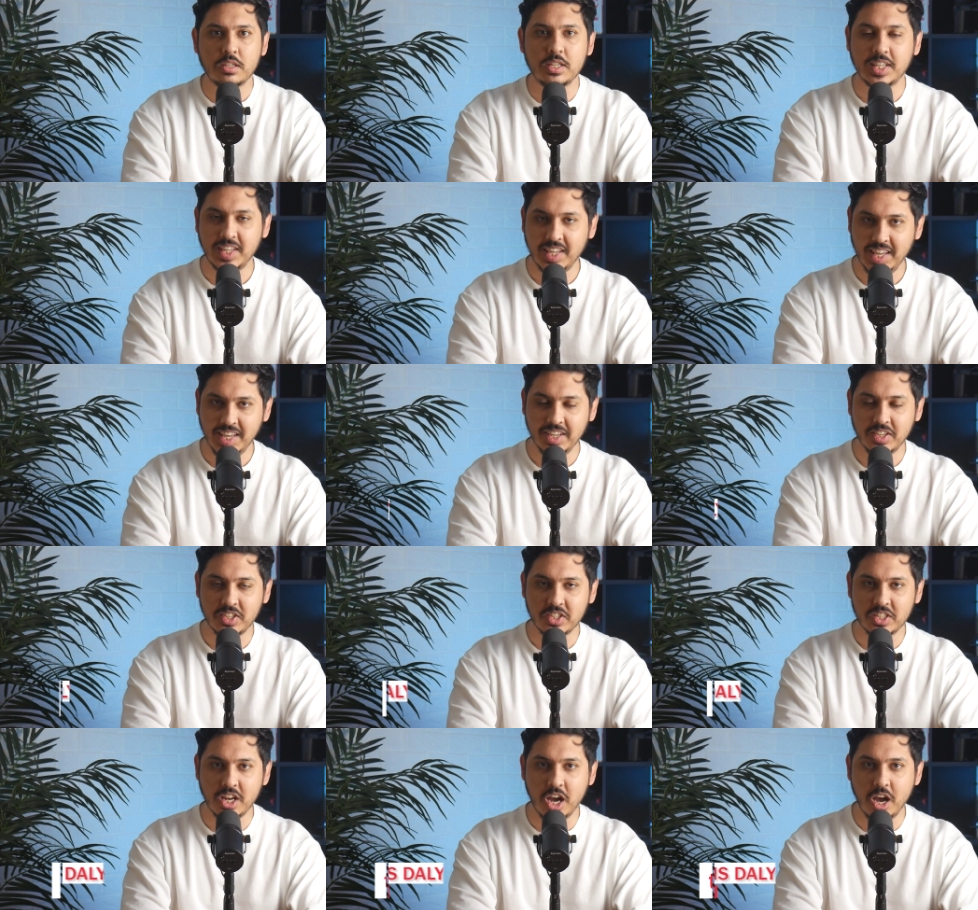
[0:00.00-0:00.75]
Sakia Keir
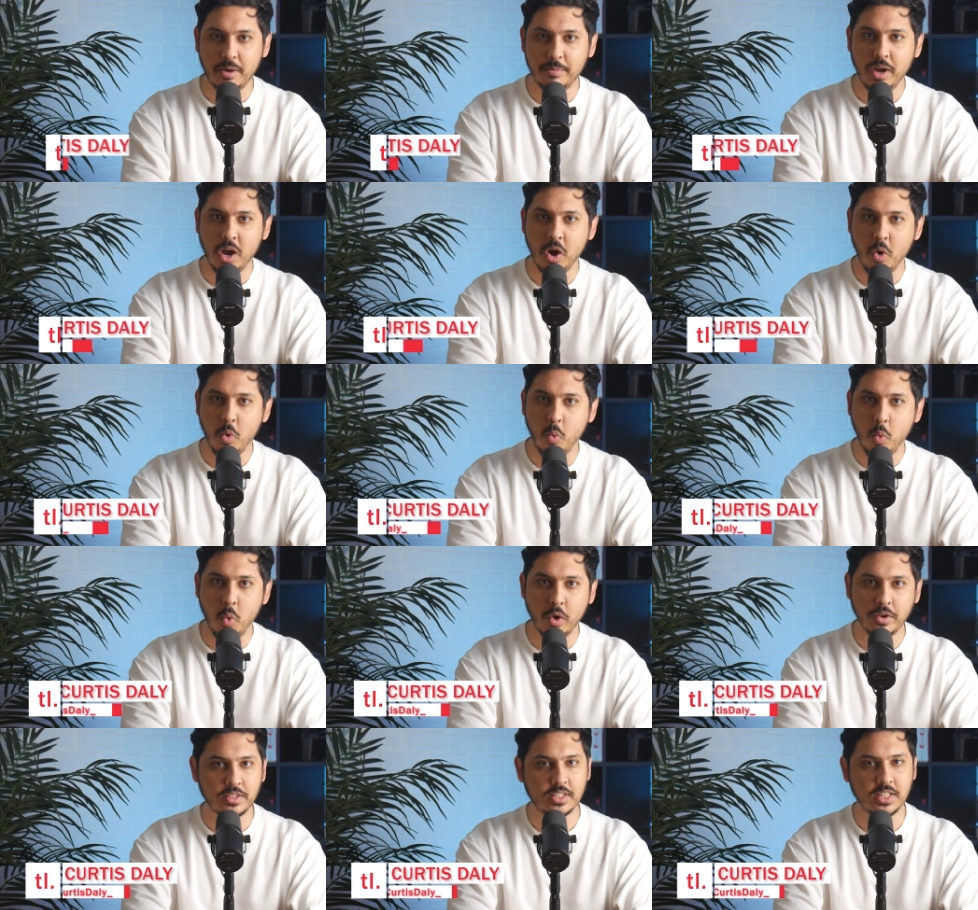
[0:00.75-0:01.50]
Starmer
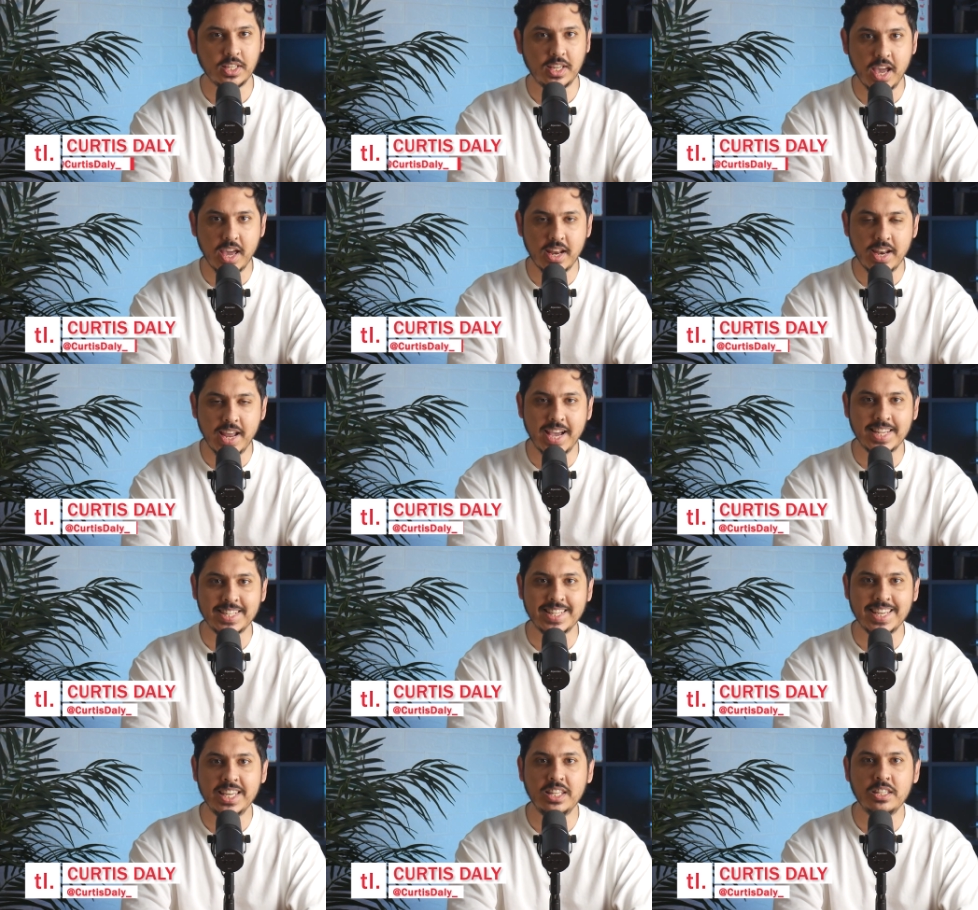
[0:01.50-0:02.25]
once again
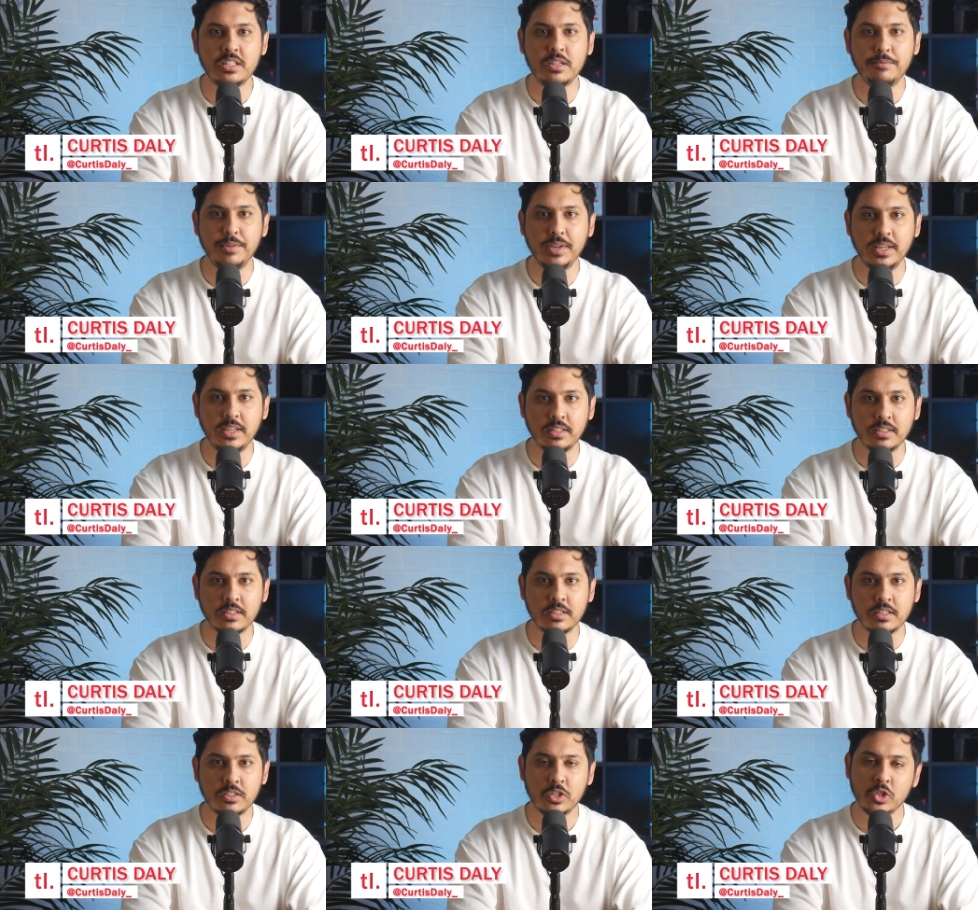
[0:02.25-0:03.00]
has
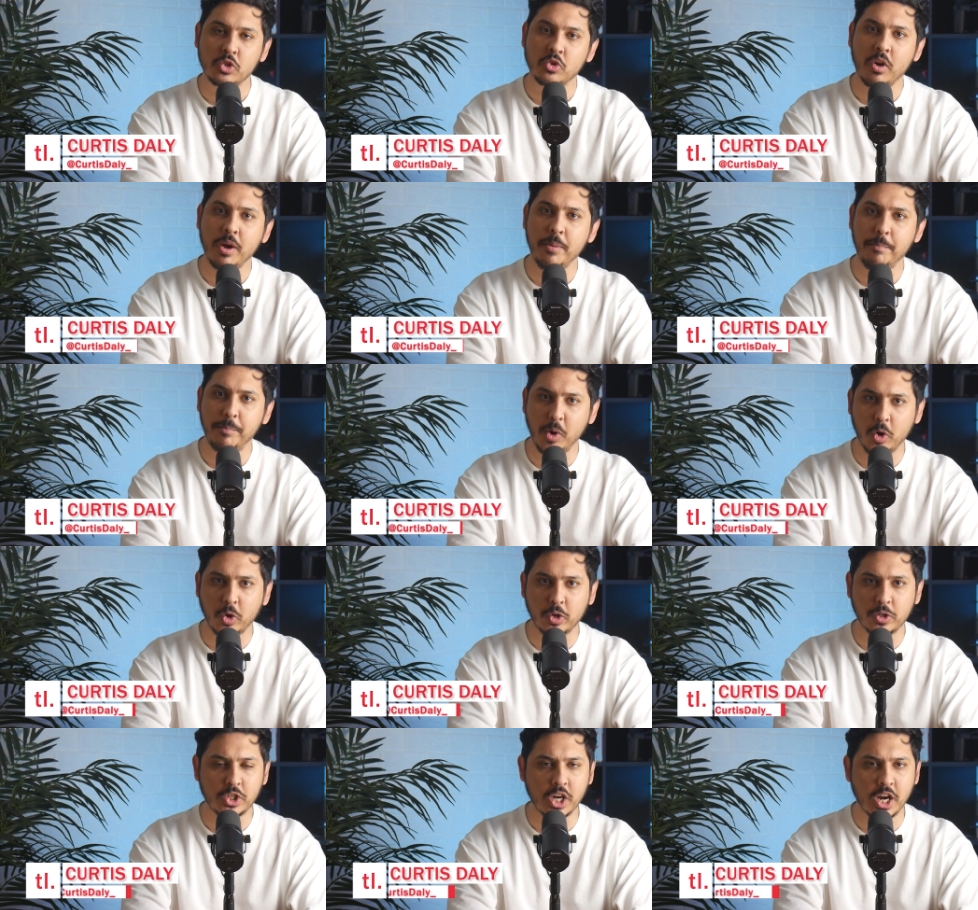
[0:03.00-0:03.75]
intervened to try and
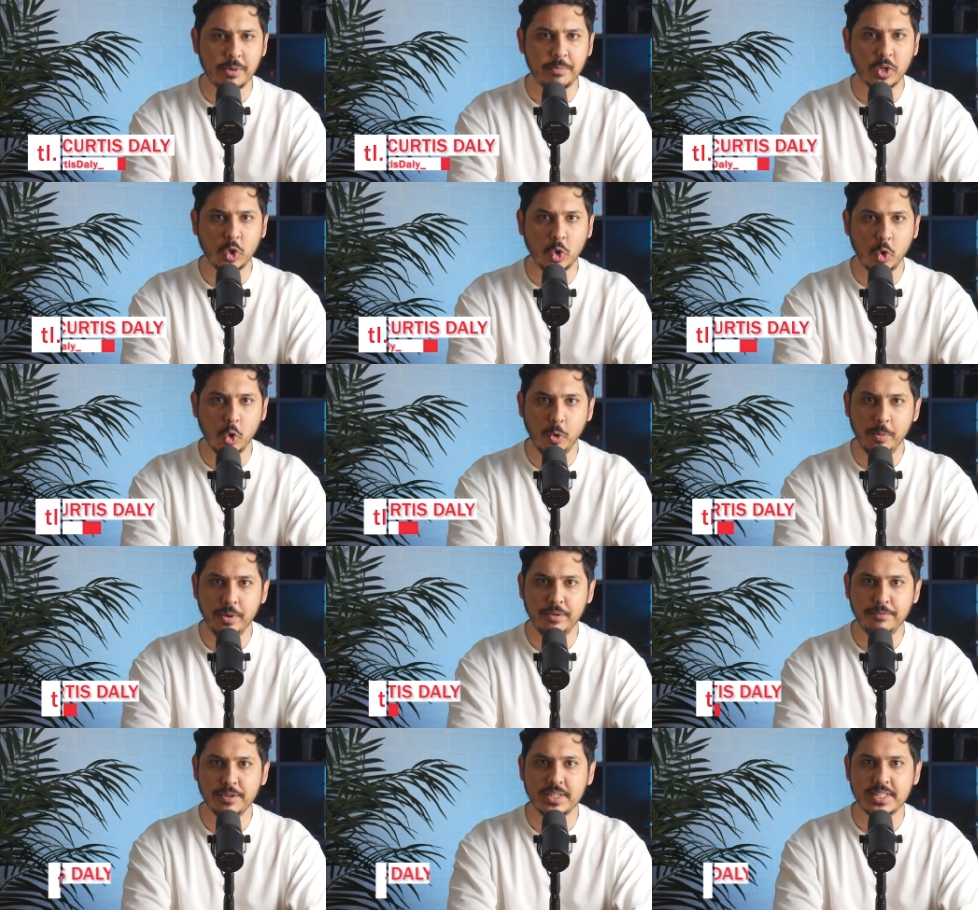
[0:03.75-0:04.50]
block Jeremy
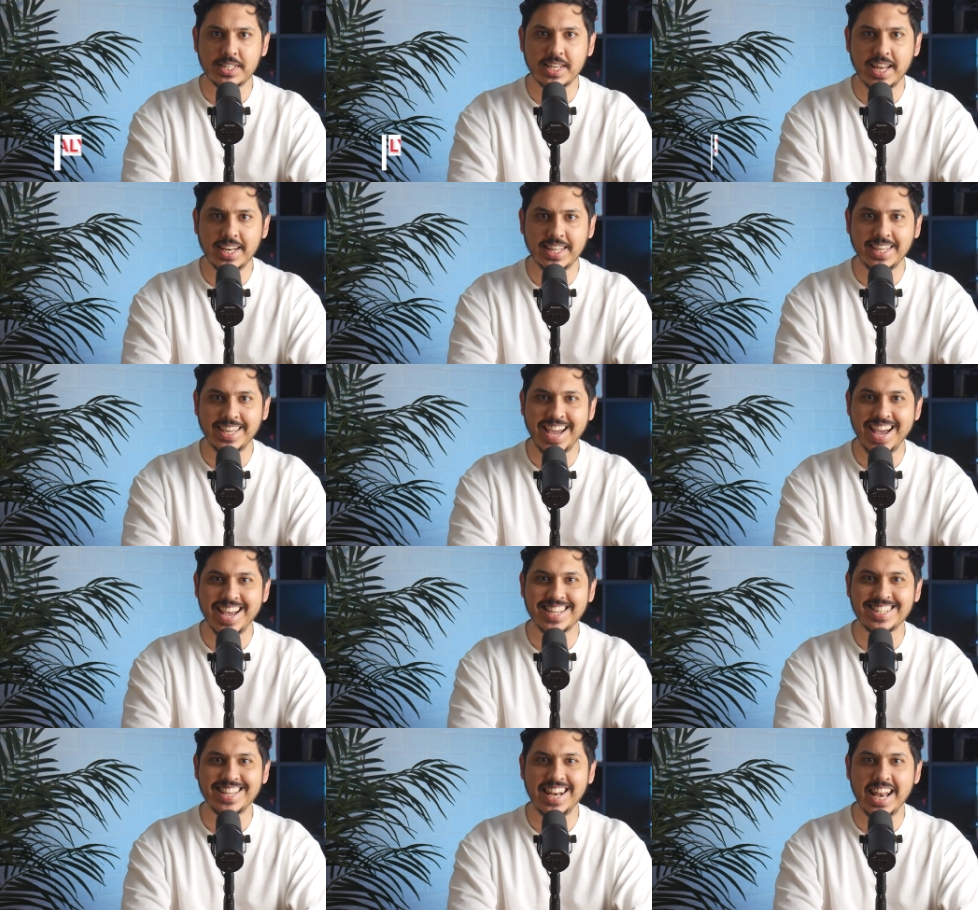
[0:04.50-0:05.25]
Corbyn for standing
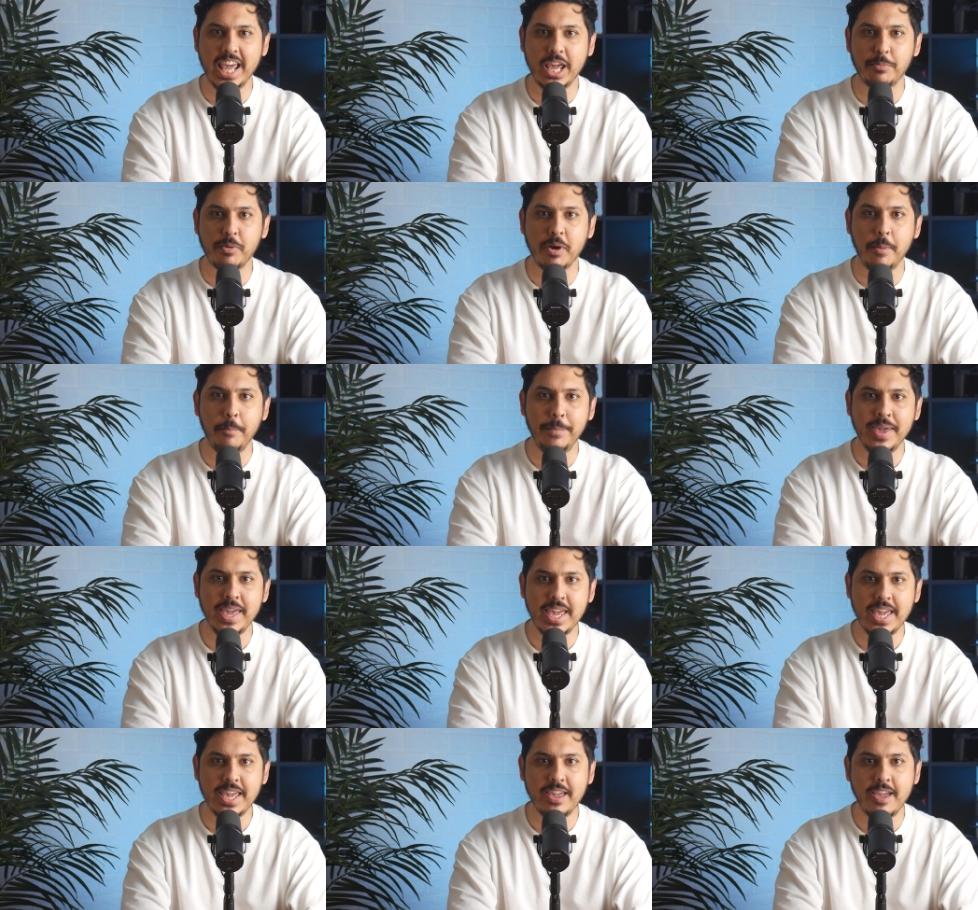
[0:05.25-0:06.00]
as a Labour
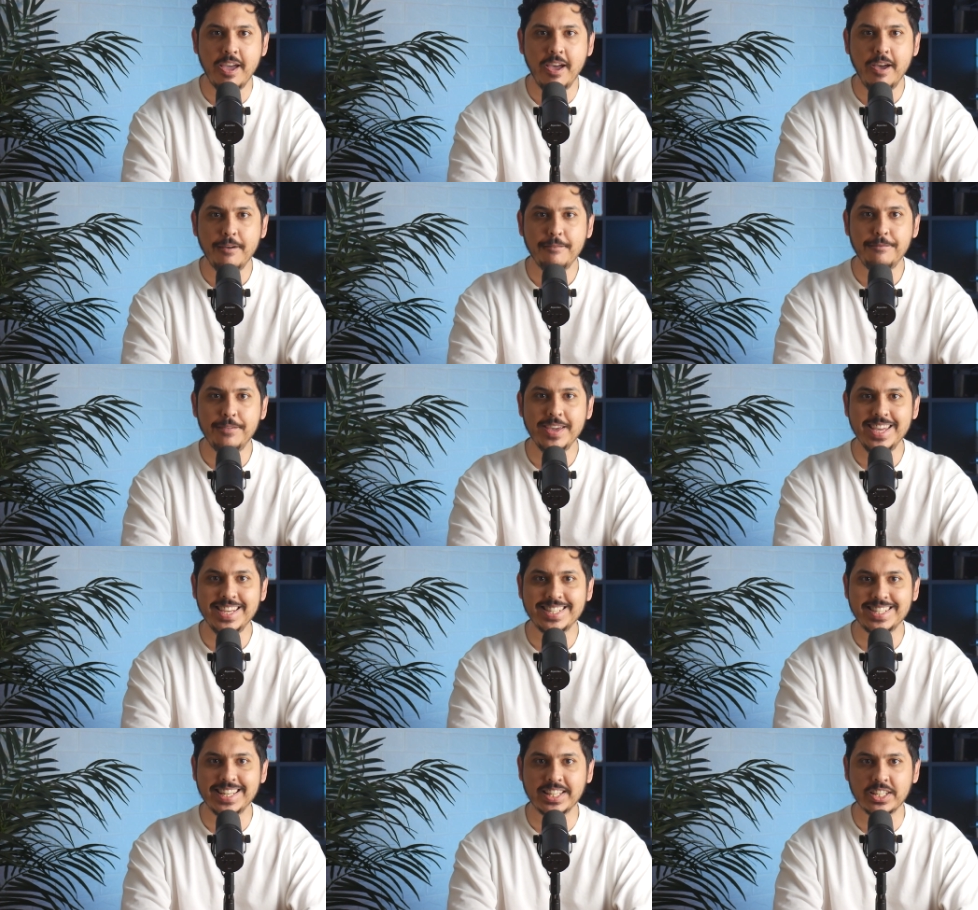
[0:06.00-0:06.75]
MP for
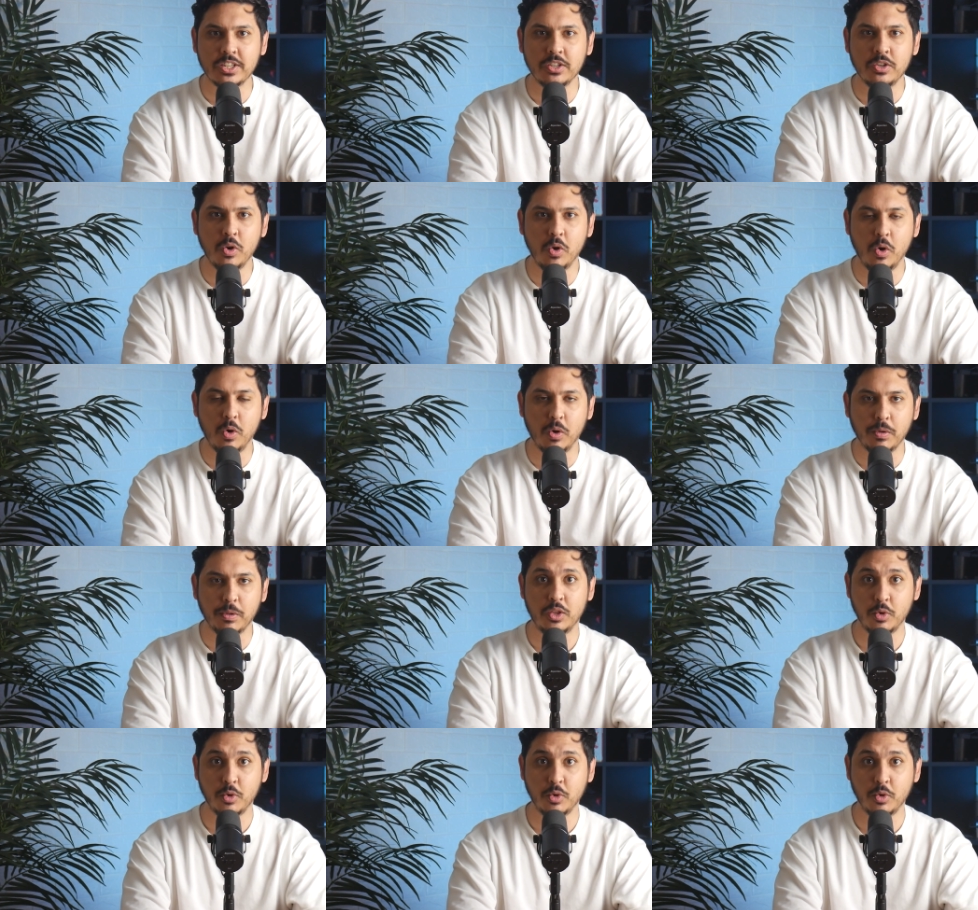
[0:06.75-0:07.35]
Islington North.